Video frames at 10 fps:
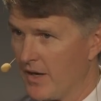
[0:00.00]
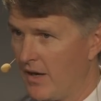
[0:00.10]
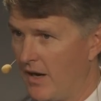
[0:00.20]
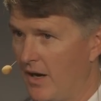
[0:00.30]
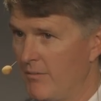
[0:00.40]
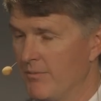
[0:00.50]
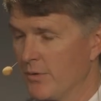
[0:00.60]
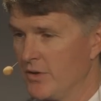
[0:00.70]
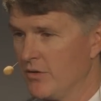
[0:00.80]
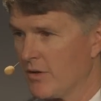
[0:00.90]
Um,
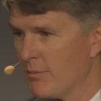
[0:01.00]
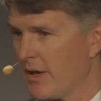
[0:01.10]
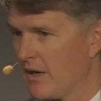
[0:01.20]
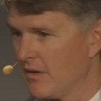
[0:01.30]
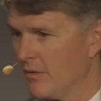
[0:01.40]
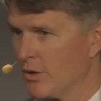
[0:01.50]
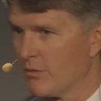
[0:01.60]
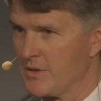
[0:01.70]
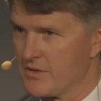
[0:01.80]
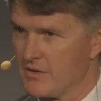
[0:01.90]
when you compare the
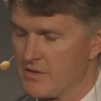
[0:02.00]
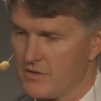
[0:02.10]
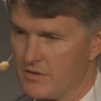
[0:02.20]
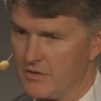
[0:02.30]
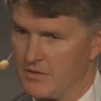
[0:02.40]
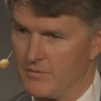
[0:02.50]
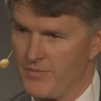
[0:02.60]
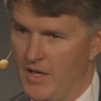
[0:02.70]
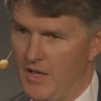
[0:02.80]
book business to